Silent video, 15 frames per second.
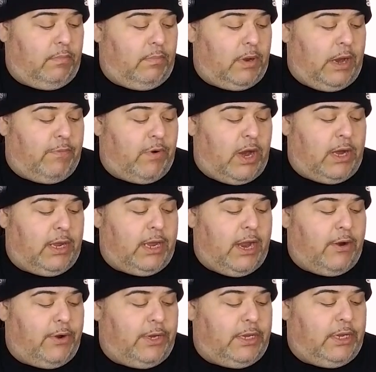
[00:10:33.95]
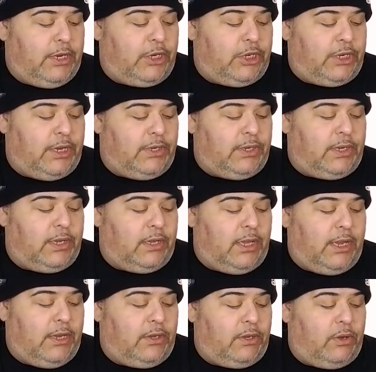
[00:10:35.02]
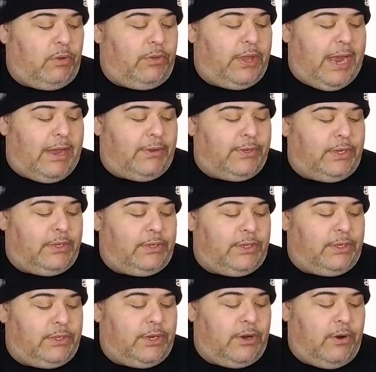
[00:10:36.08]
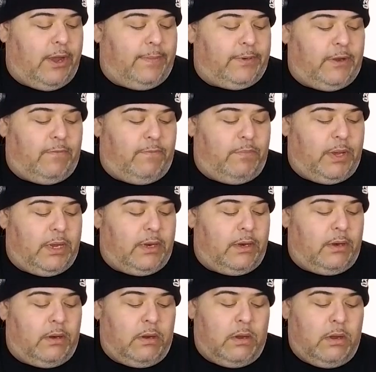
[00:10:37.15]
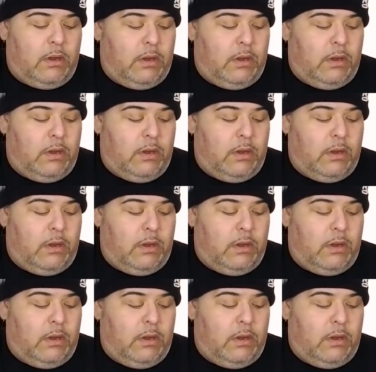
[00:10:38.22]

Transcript: Ironic heritage since the late 2000s. The Zero amps have been,